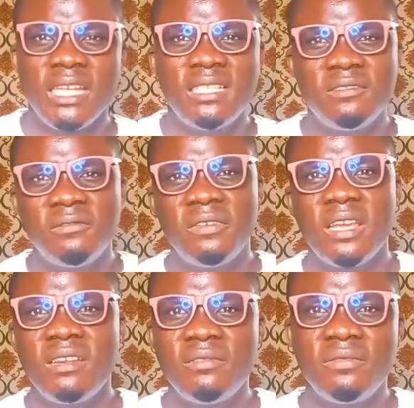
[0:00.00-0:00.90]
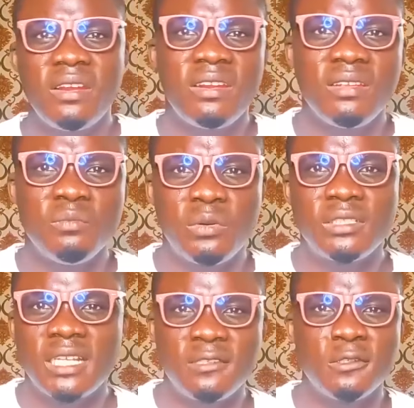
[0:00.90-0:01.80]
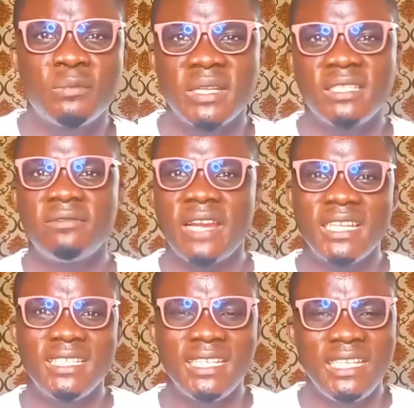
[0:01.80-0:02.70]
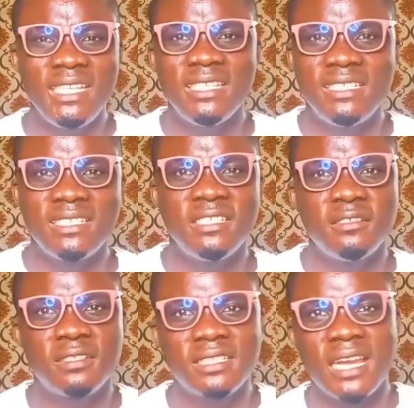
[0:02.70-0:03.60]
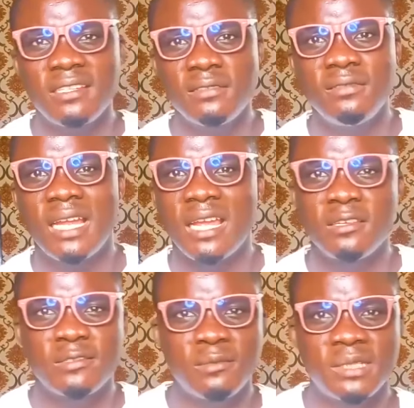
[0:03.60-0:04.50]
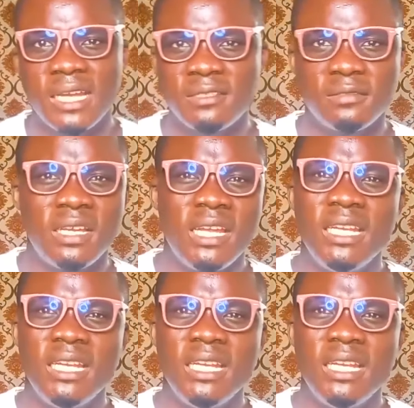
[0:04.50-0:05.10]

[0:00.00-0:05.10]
it is very, very important to specify the age in your title and your subtitle.